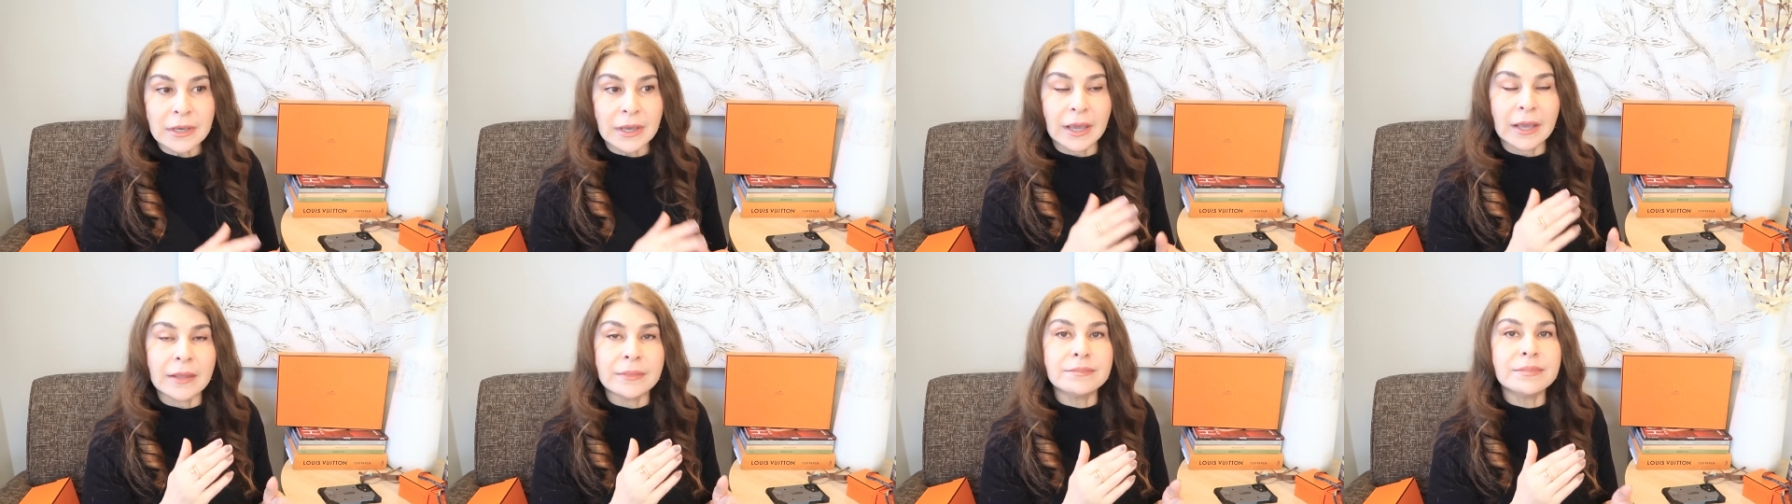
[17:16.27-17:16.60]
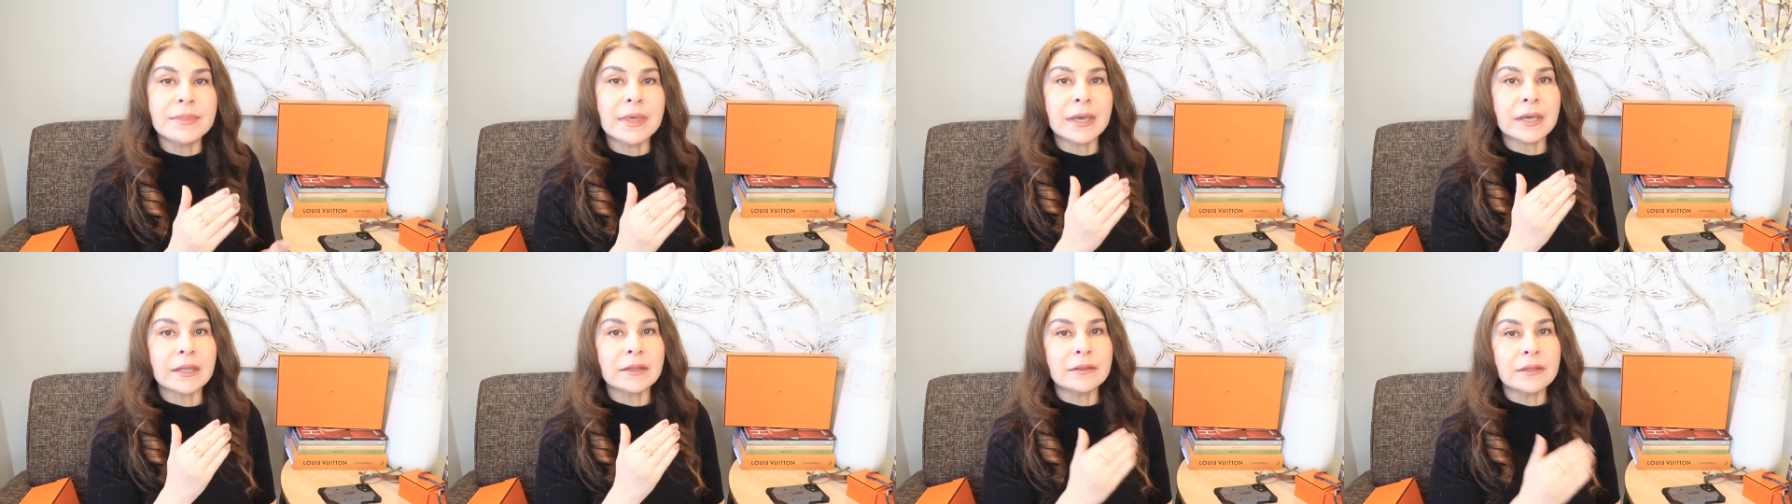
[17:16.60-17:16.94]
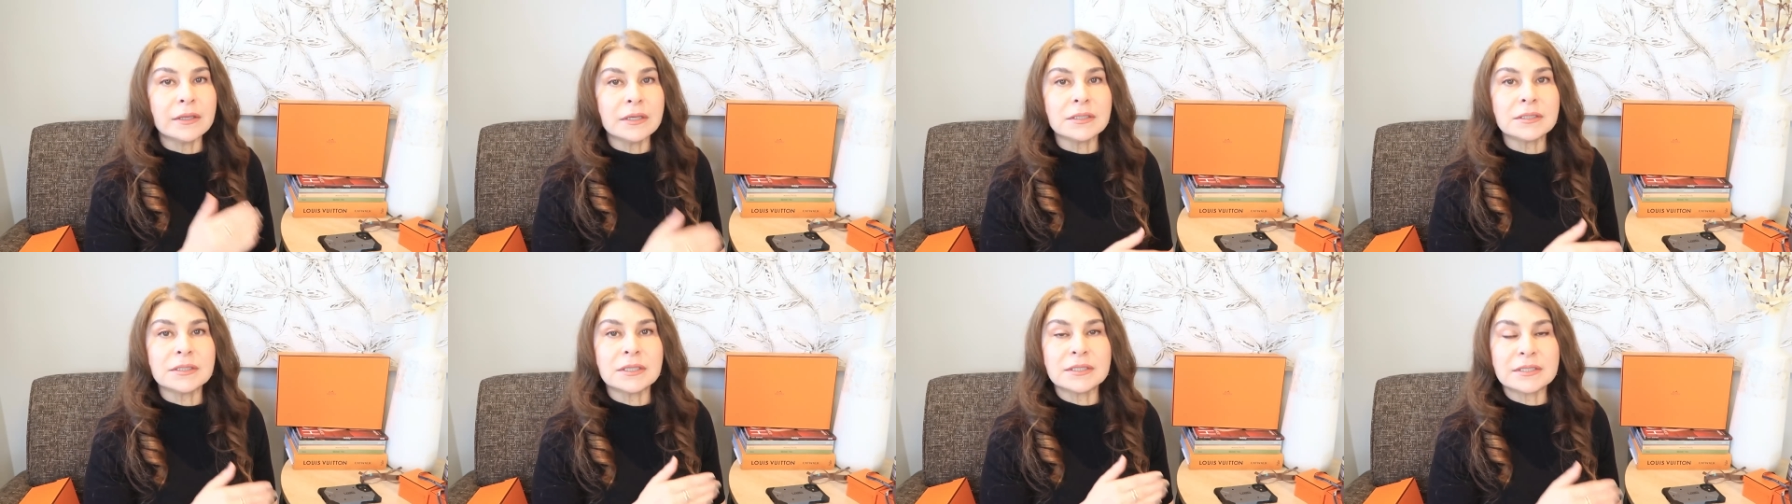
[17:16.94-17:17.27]
and then
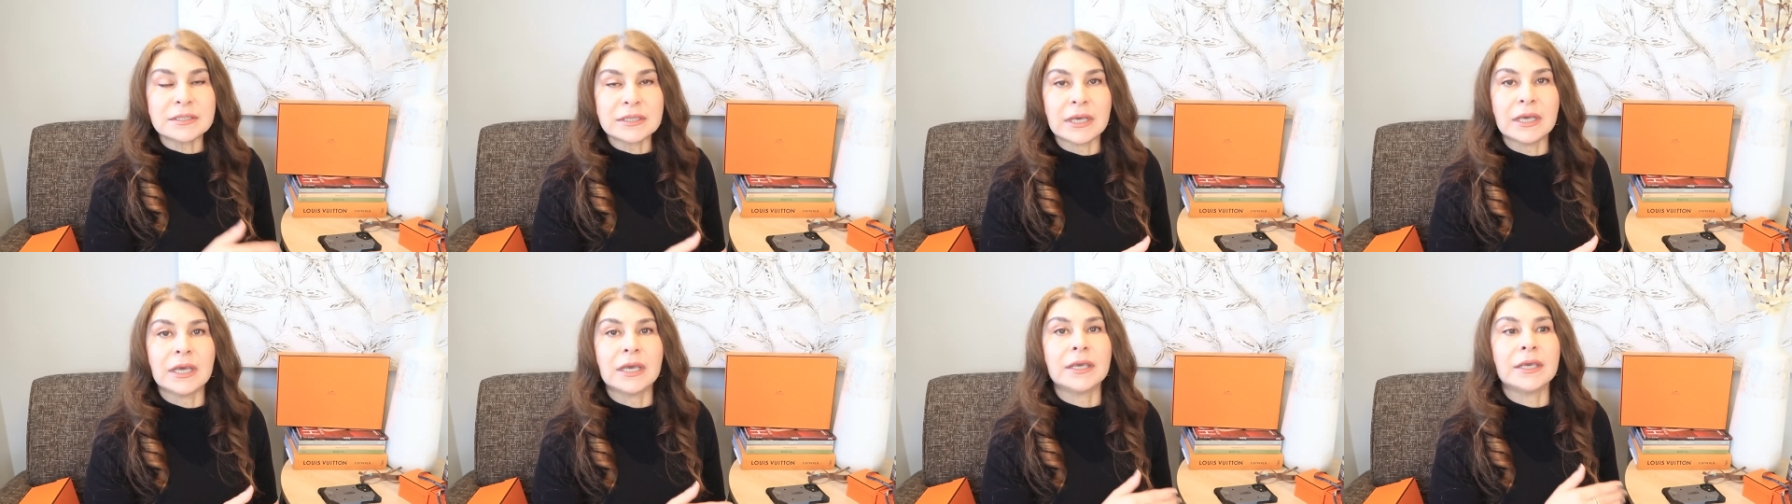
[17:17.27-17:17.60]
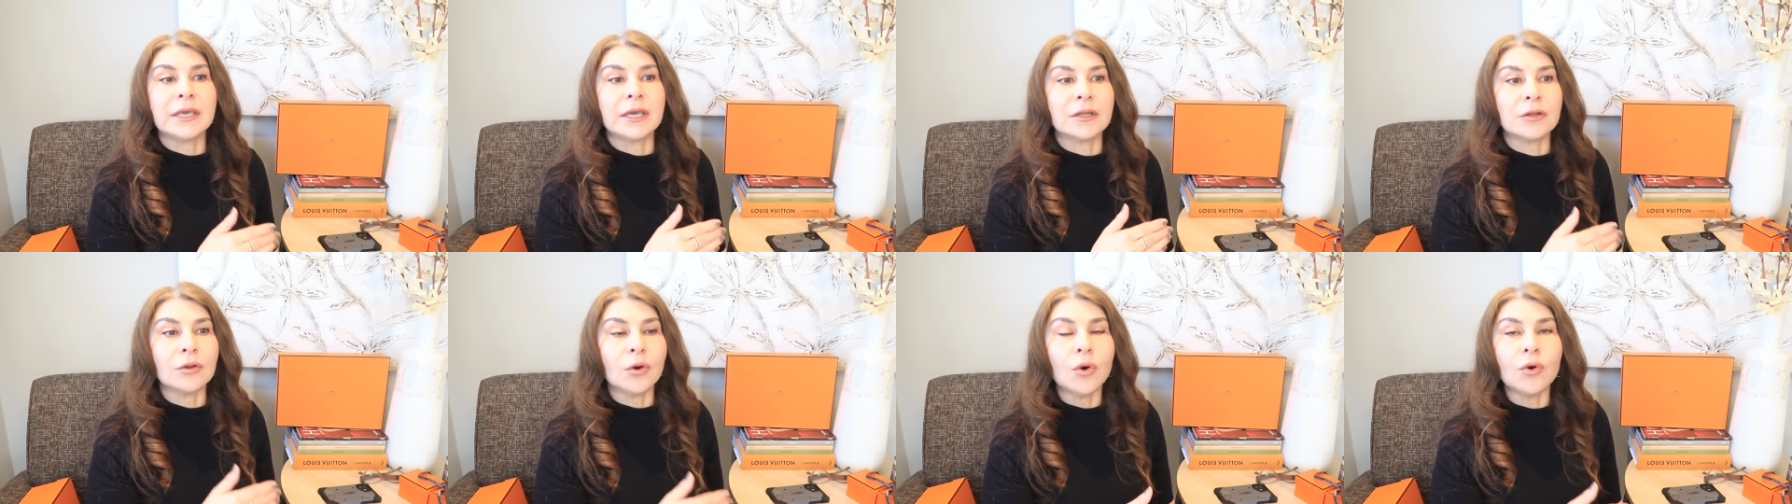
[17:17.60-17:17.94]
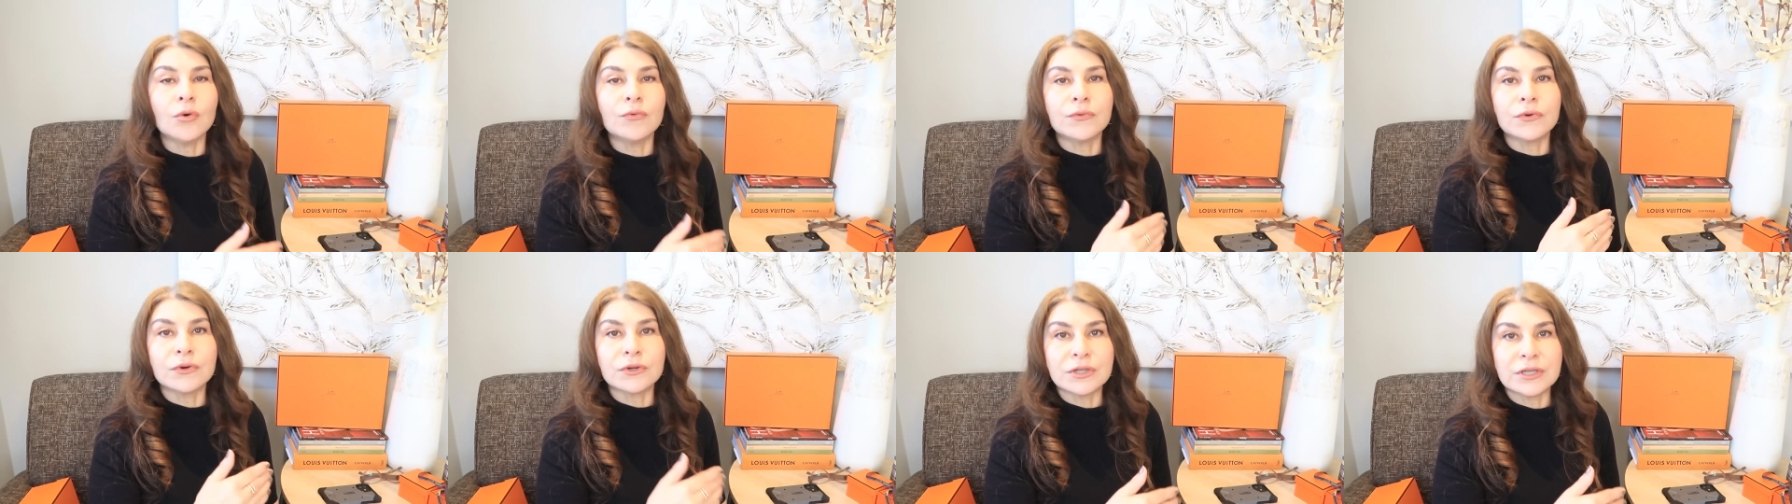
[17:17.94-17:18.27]
this essay can
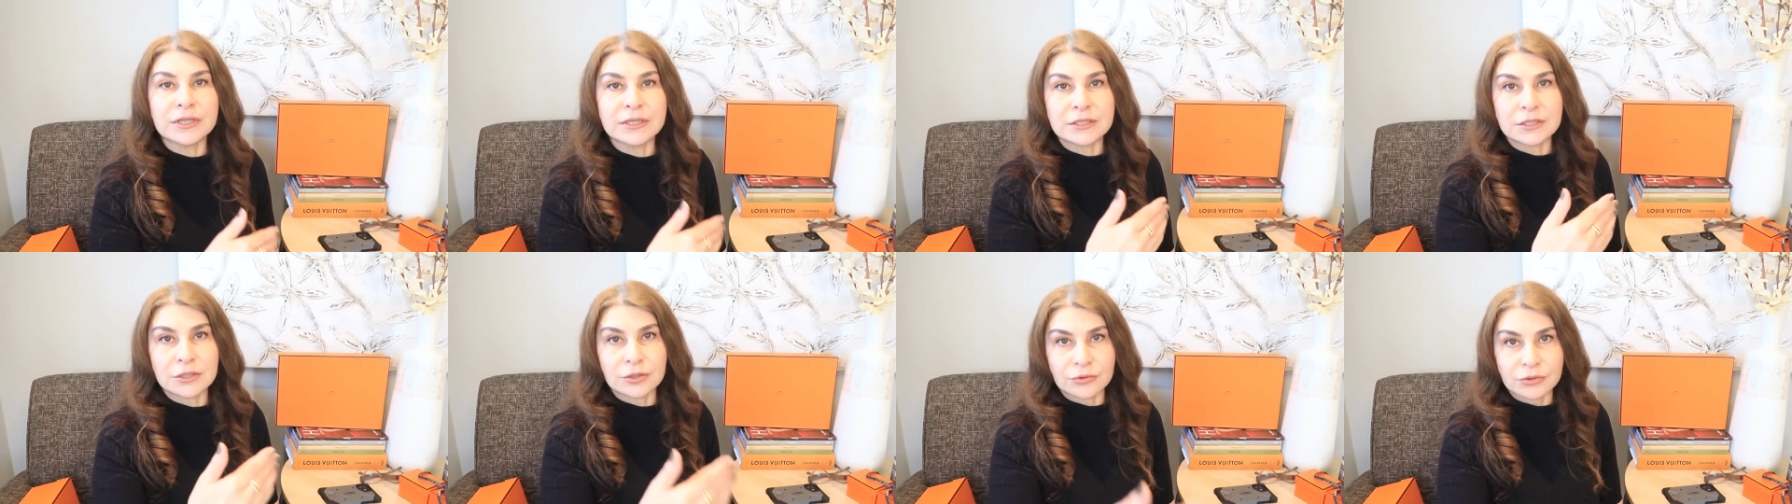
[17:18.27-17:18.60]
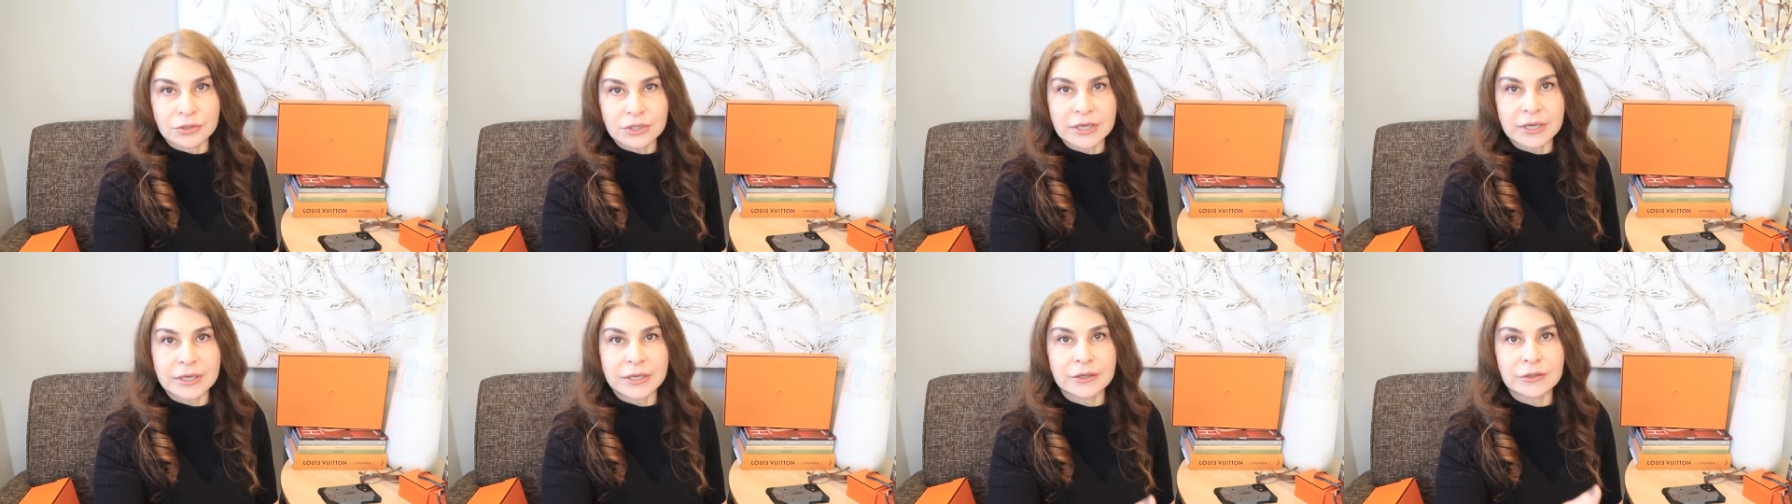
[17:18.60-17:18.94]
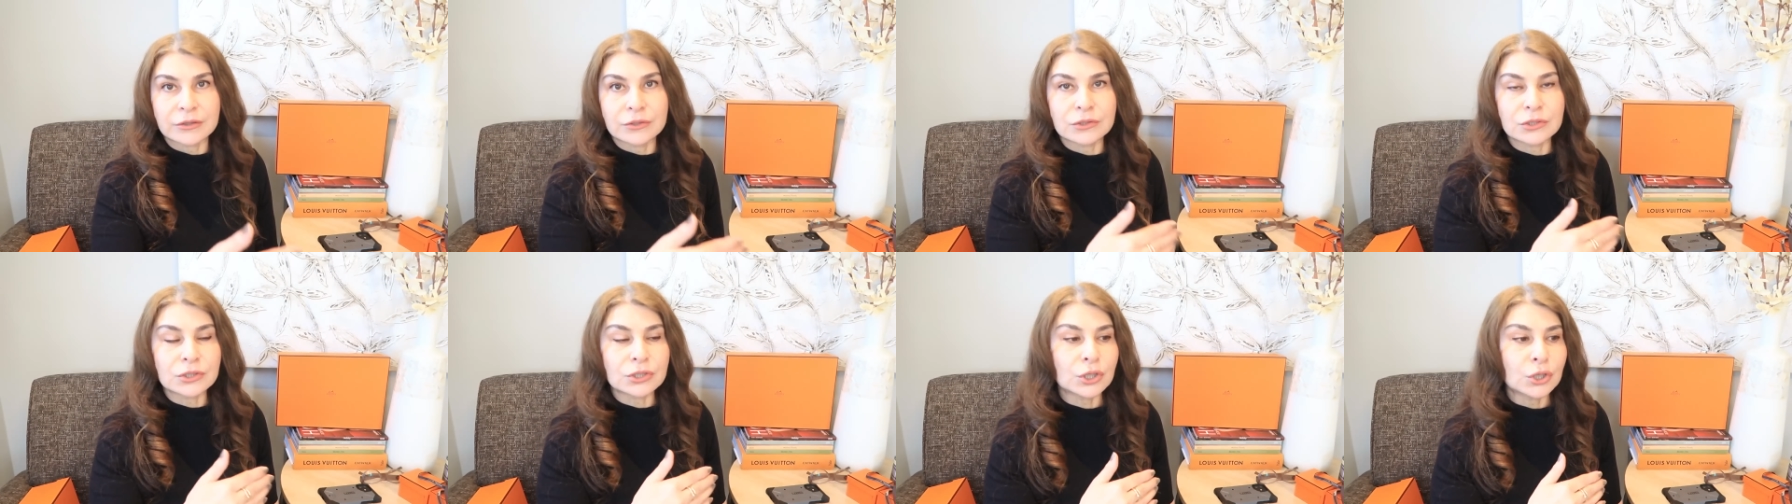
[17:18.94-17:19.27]
offer these
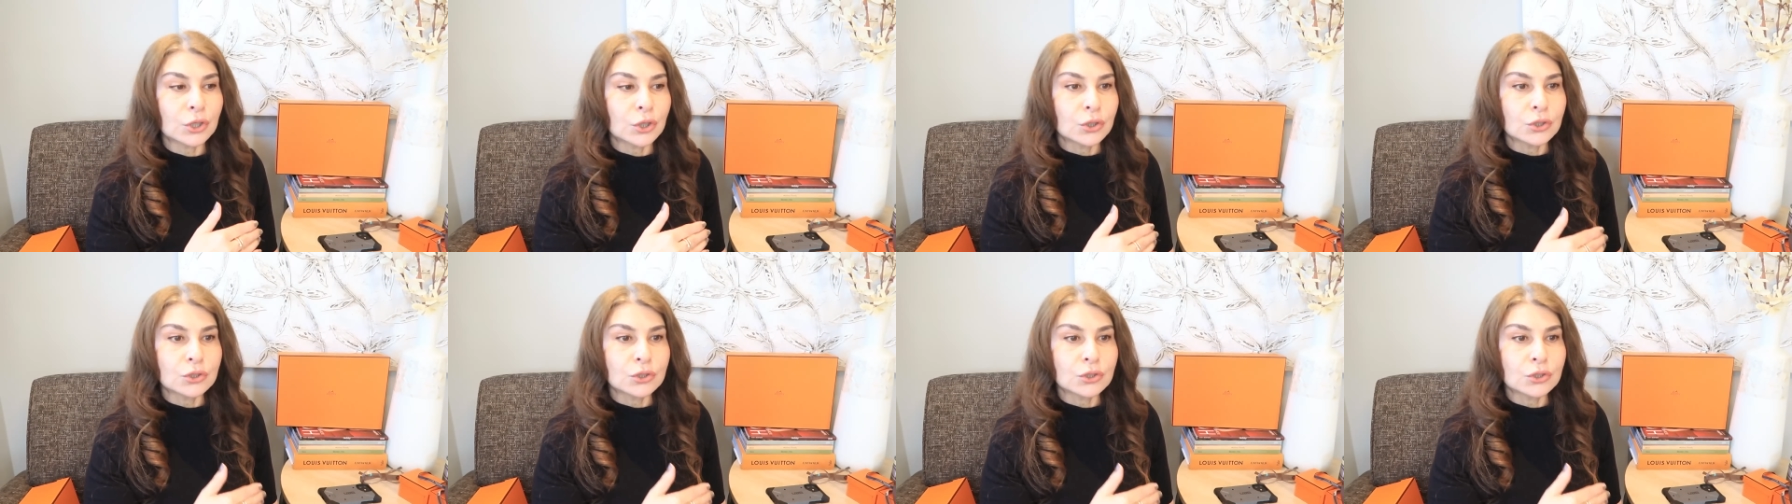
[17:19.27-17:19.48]
Rodeos